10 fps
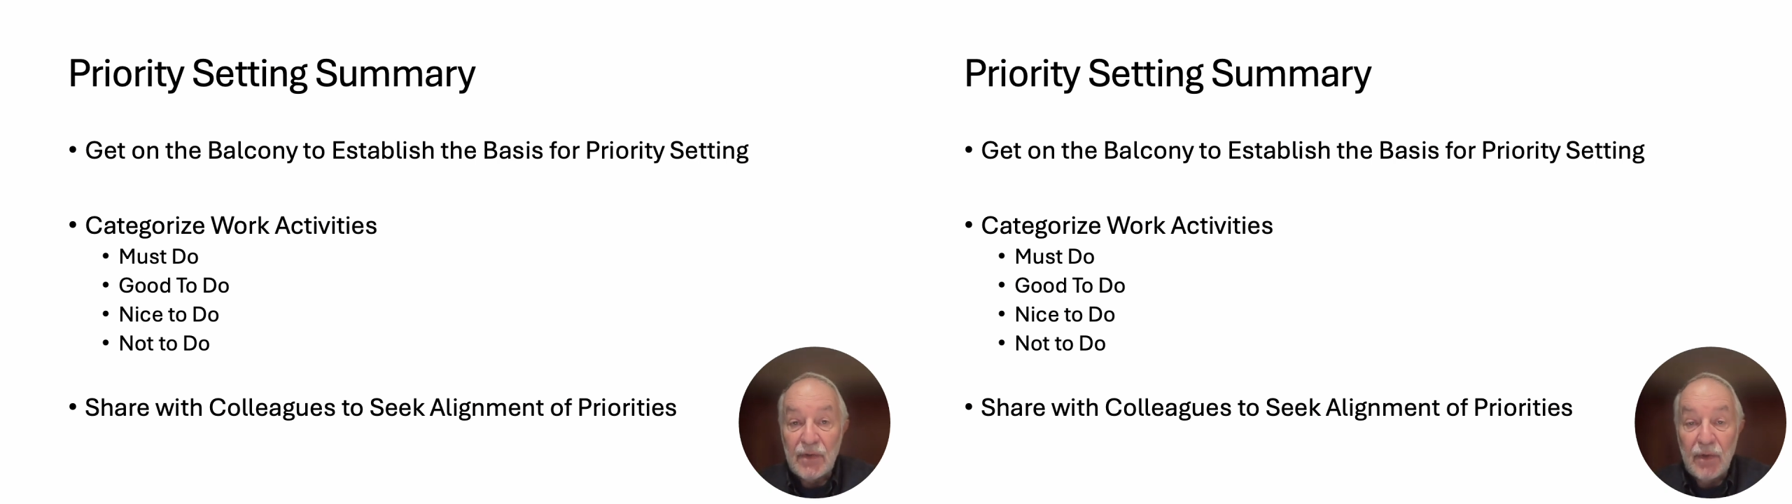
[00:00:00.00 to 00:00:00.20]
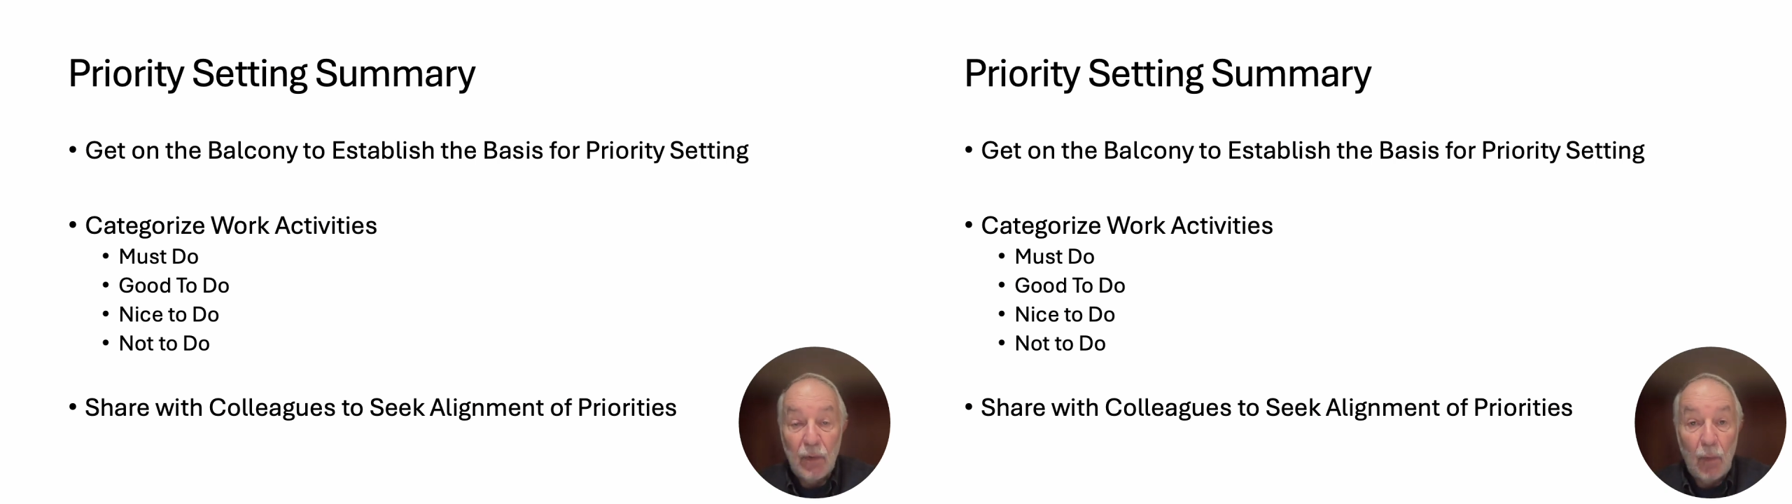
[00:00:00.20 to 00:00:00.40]

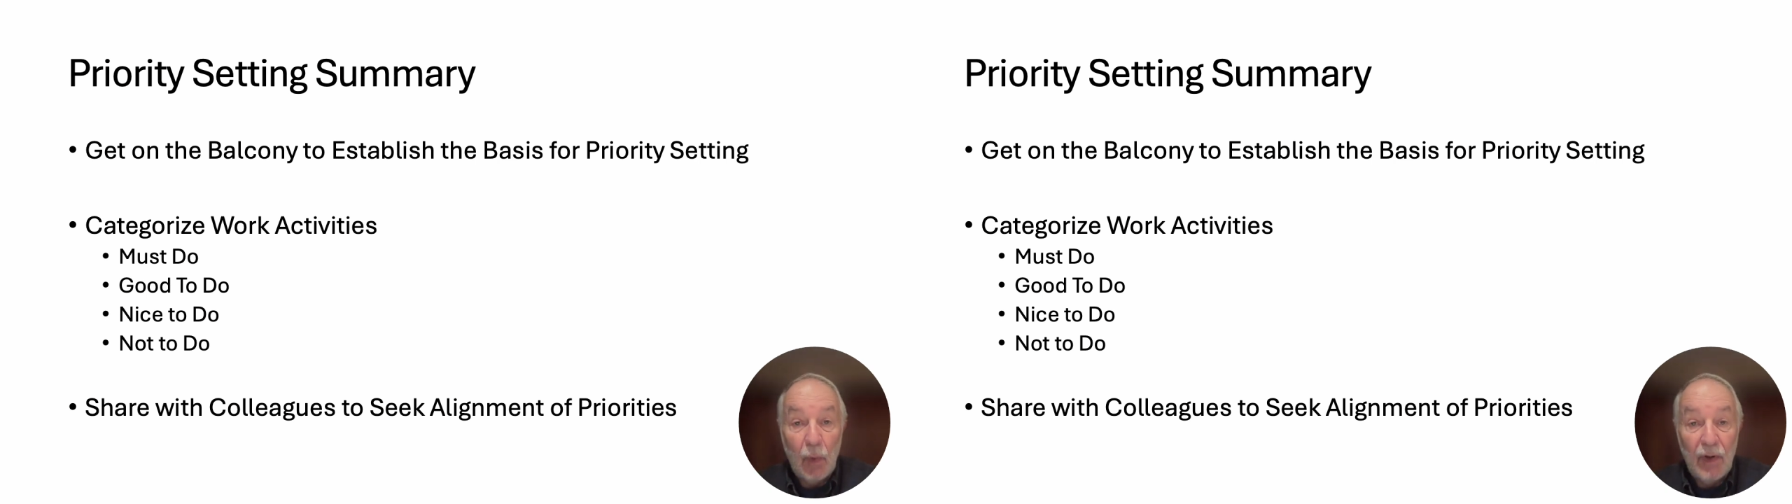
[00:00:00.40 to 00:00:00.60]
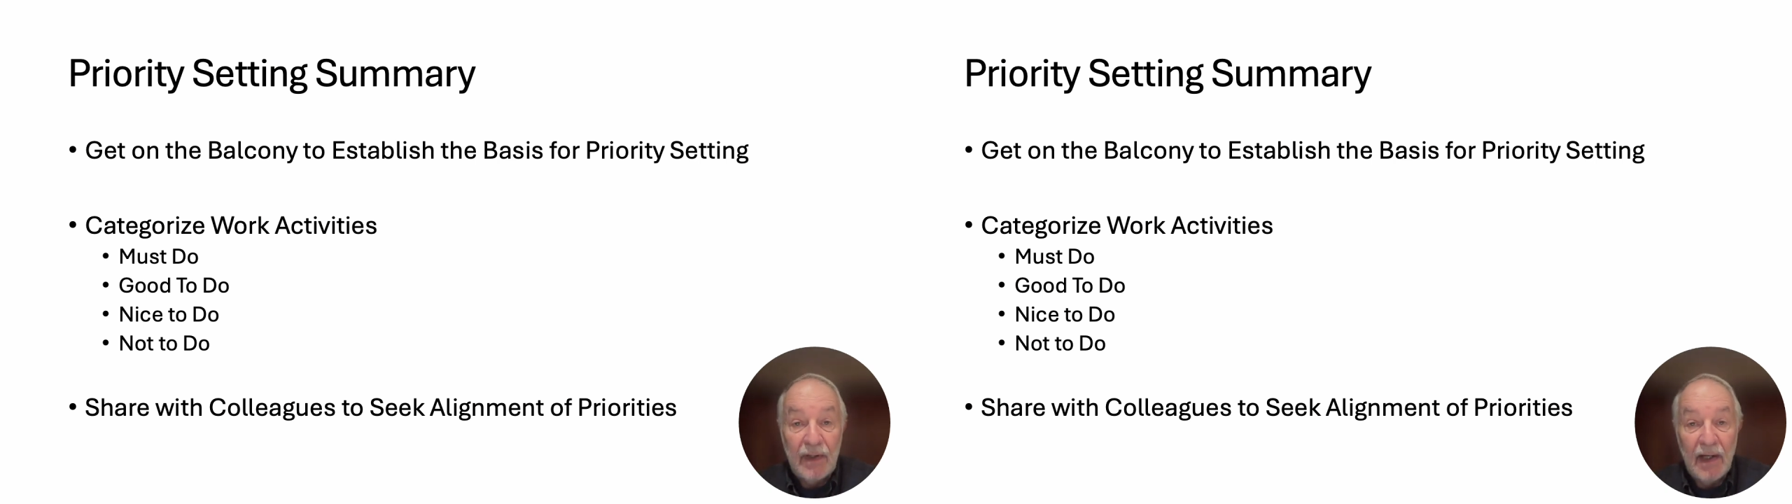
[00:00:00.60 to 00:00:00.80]
your
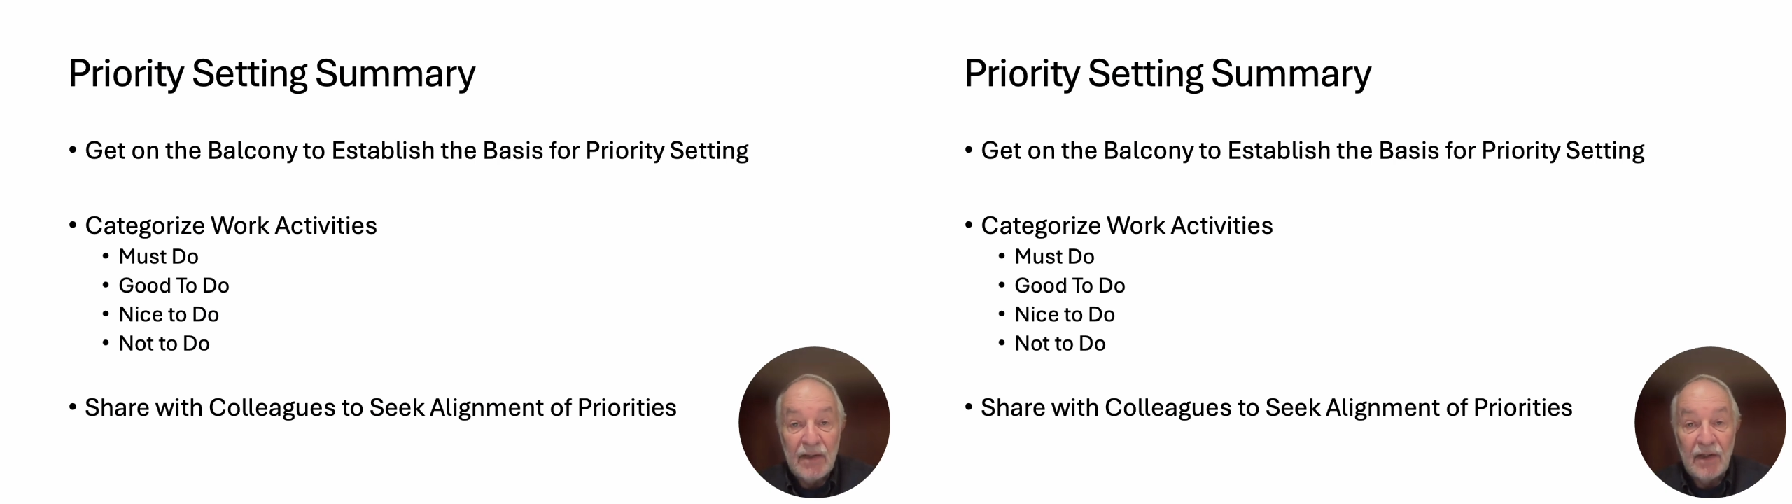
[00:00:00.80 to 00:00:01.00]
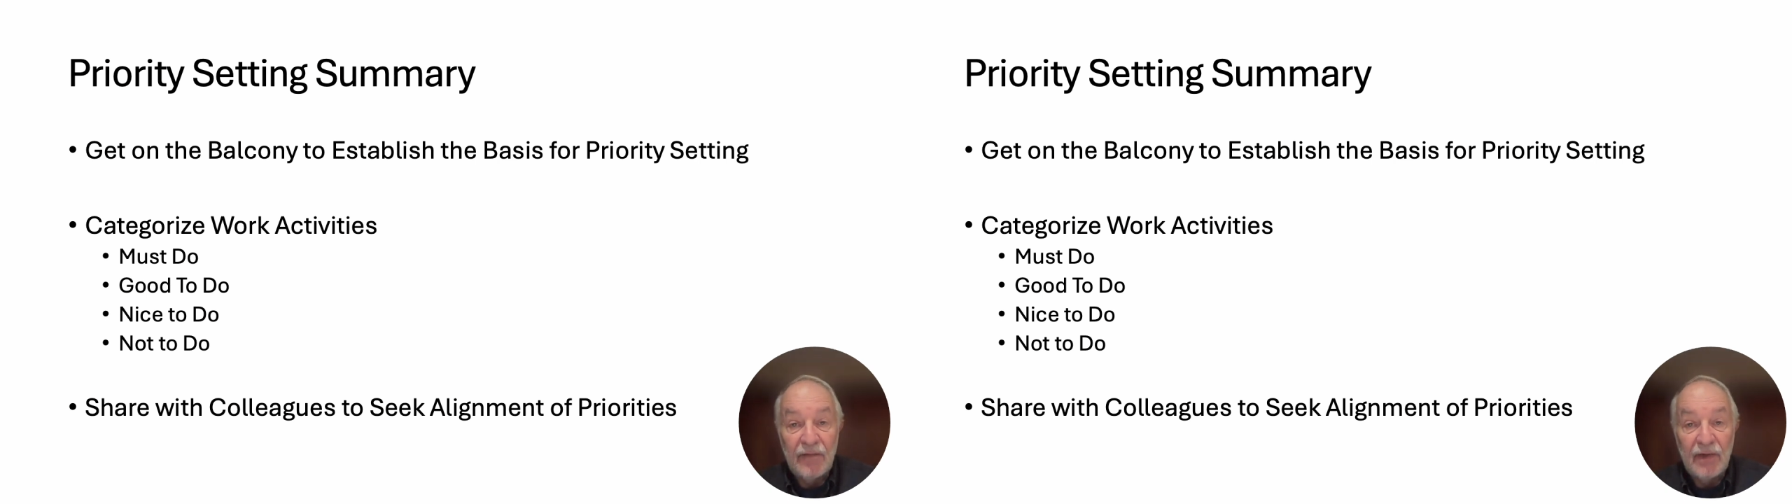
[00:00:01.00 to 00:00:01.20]
work
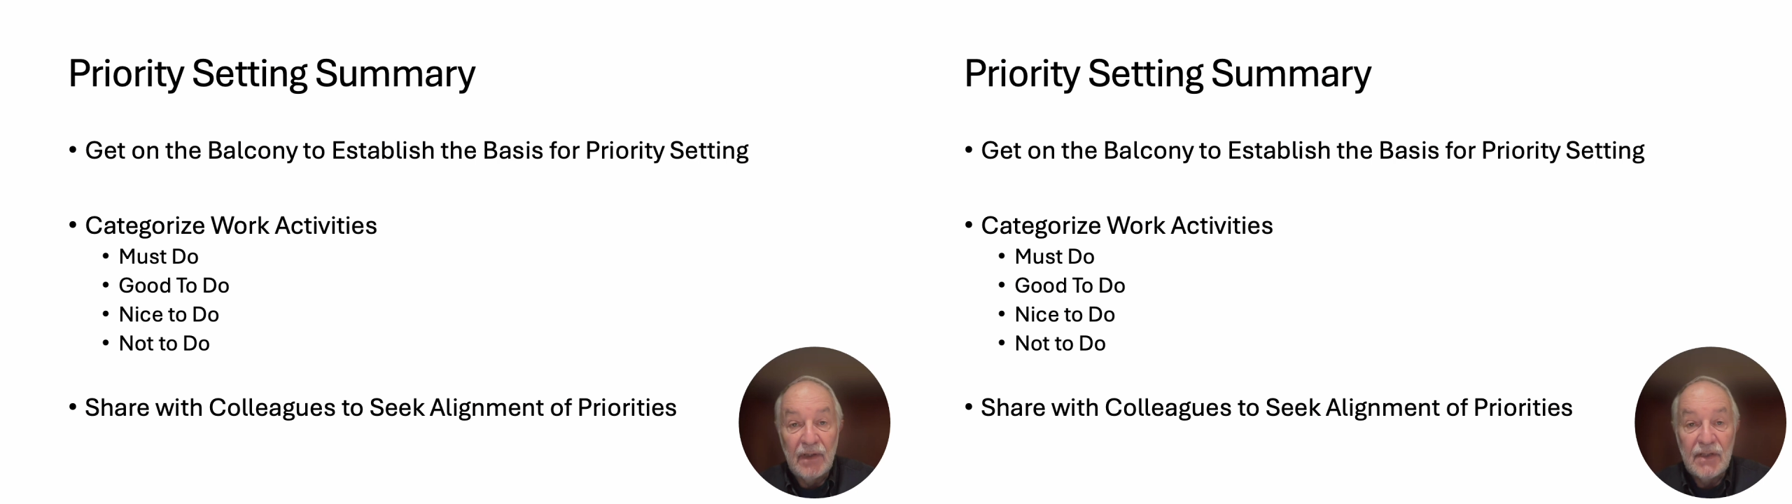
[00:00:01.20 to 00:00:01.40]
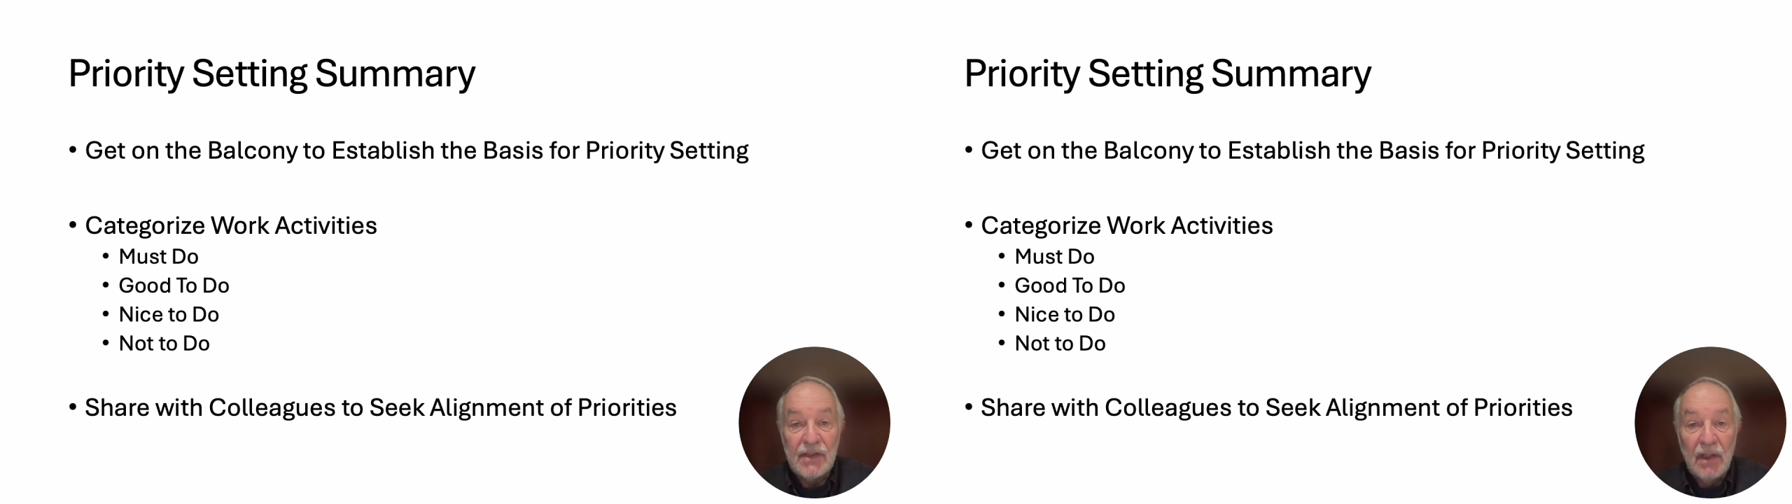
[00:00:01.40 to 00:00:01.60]

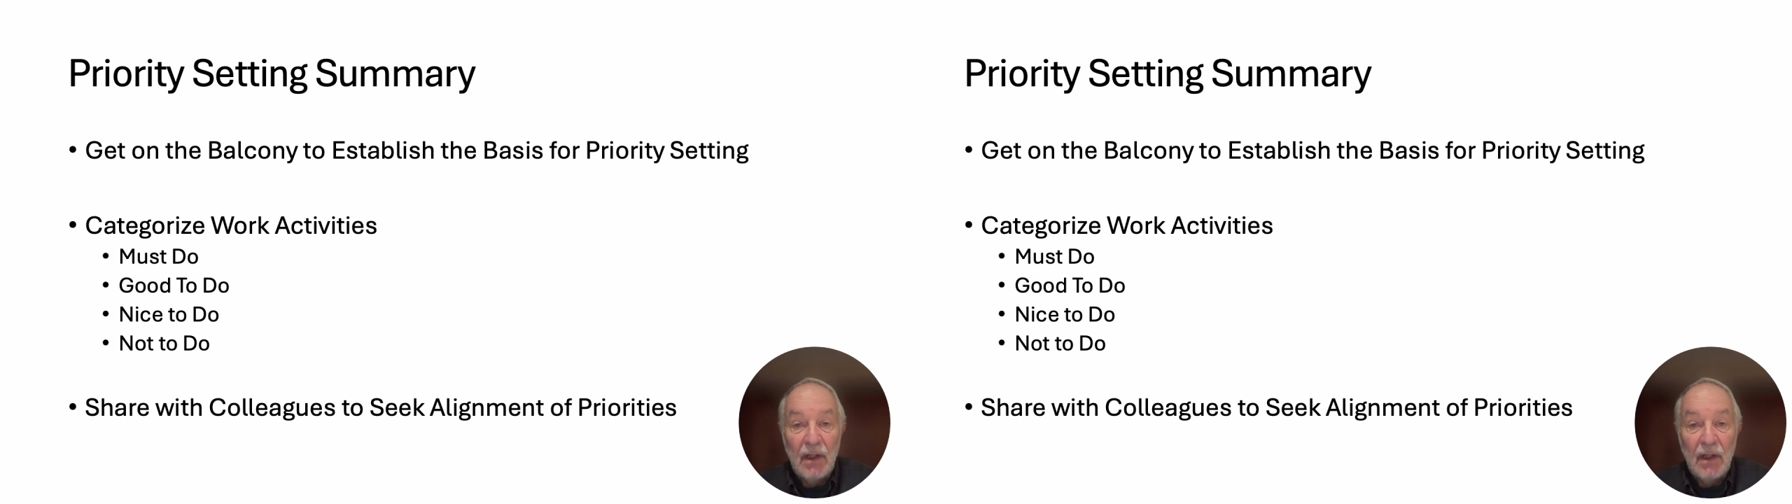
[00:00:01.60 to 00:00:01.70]
activities